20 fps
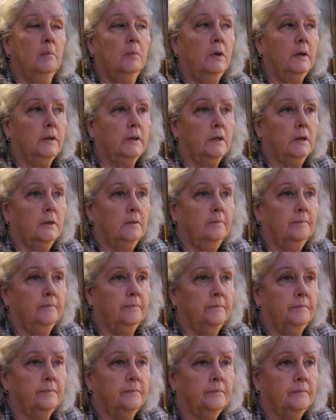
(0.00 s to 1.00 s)
But
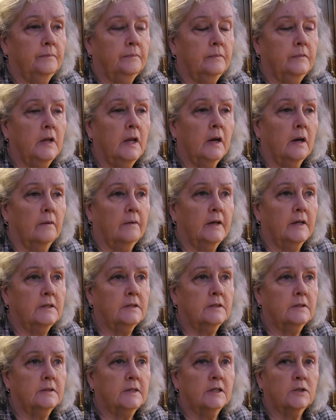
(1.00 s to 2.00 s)
yeah,
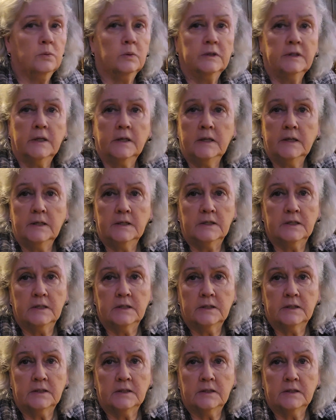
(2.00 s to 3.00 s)
that's what that is,
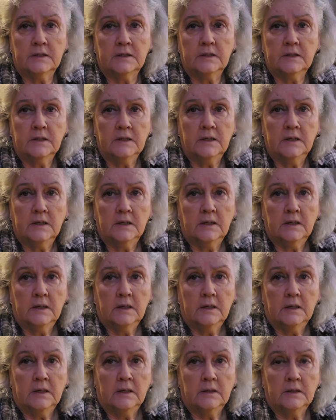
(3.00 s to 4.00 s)
and it's
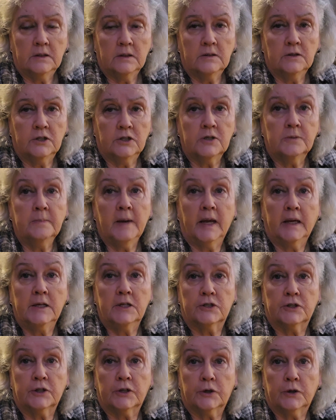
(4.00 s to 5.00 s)
just make
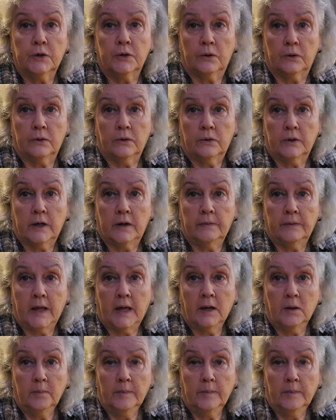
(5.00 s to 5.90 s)
it secure, and